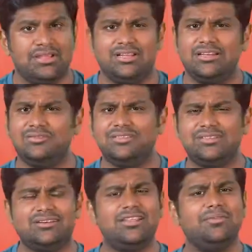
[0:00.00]
Now,
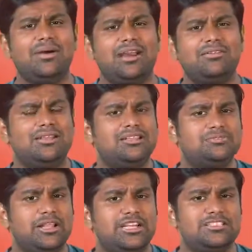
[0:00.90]
circling back to the
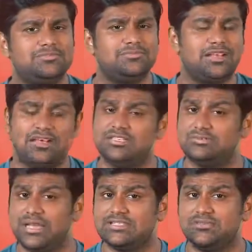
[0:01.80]
display and
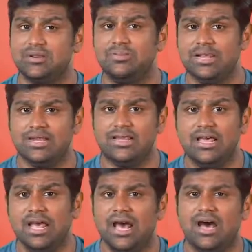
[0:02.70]
specs for a minute,
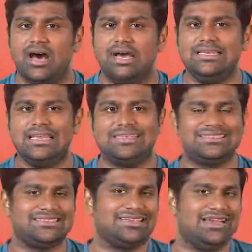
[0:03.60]

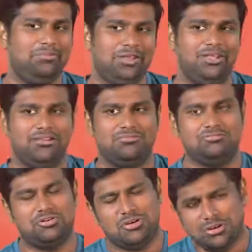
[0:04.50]
yes, Redmi
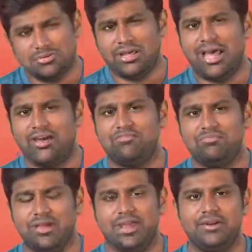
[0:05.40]
could
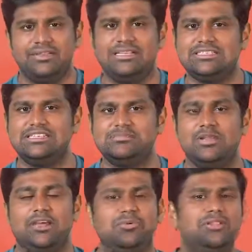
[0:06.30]
have paired this
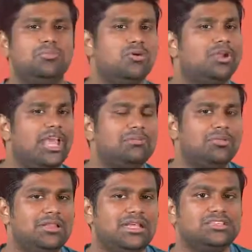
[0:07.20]
display with a more
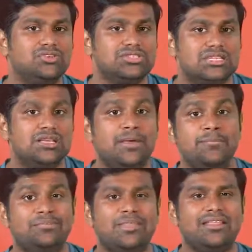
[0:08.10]
capable SoC,
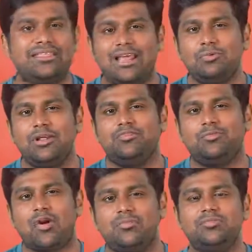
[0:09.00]
and that would have
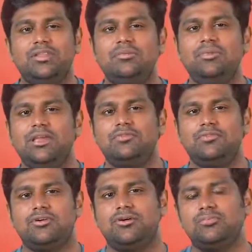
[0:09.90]
probably made
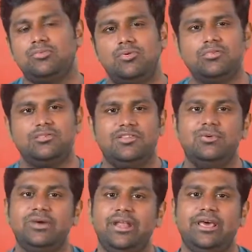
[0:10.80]
for a more
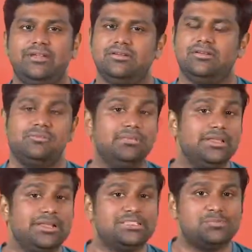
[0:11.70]
fluid and
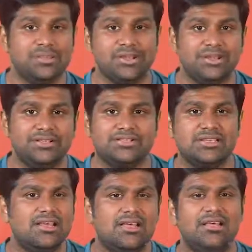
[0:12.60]
complete experience,
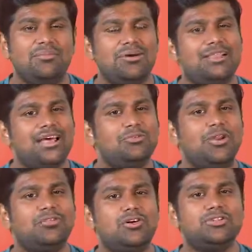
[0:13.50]
but that would
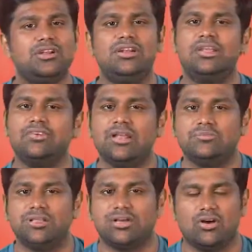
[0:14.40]
have also driven
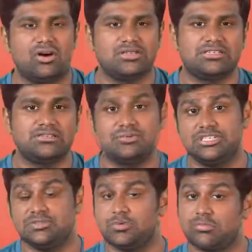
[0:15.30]
up the costs, which
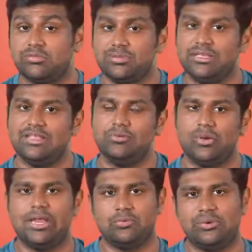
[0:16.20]
is probably they
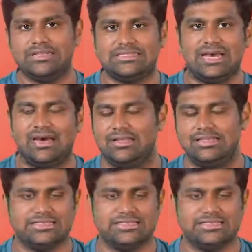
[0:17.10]
went with the